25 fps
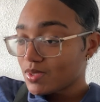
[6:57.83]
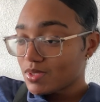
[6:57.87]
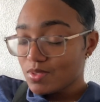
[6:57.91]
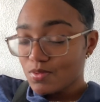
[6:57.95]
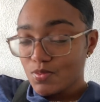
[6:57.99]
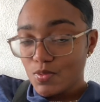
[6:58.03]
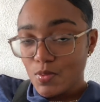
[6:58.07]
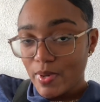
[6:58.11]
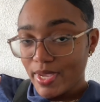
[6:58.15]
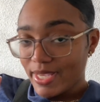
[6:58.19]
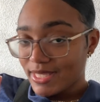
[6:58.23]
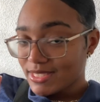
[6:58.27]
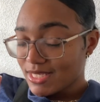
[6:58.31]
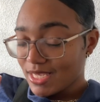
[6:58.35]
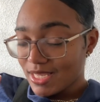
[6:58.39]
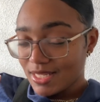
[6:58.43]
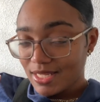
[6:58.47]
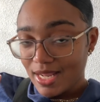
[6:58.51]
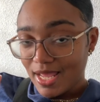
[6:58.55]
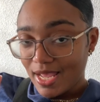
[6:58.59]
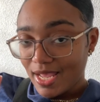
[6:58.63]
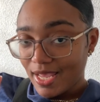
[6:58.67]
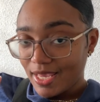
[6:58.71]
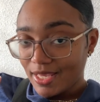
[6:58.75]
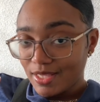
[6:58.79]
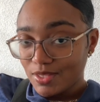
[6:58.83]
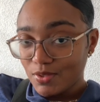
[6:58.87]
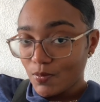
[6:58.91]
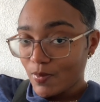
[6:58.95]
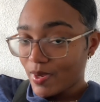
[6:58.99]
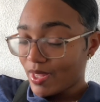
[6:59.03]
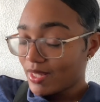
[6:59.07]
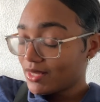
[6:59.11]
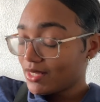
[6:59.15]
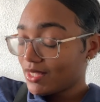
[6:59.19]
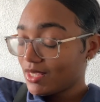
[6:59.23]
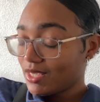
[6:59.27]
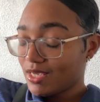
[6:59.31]
wait in line
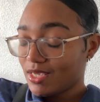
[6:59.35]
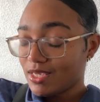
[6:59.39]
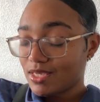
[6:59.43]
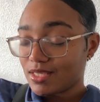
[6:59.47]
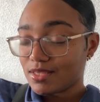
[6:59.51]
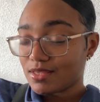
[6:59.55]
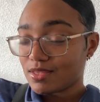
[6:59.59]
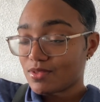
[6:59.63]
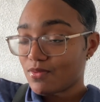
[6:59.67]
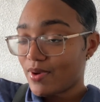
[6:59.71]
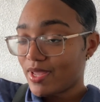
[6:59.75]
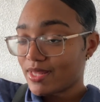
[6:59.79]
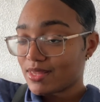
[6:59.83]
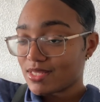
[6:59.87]
when